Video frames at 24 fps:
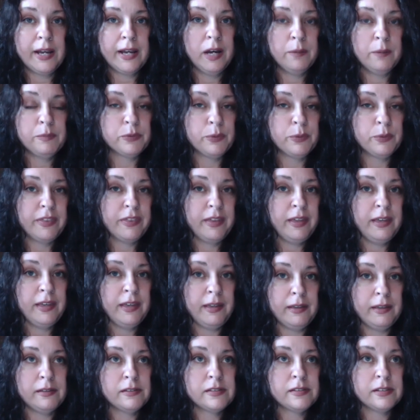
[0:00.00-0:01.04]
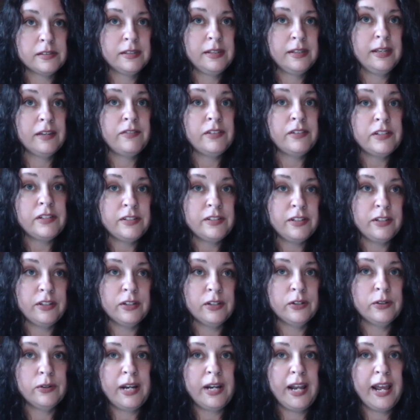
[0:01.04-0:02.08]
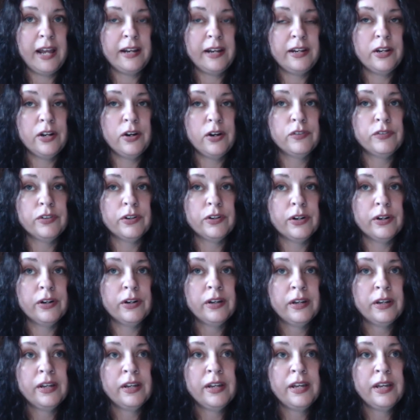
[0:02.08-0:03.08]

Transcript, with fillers: comes with ease is given to you and handed over,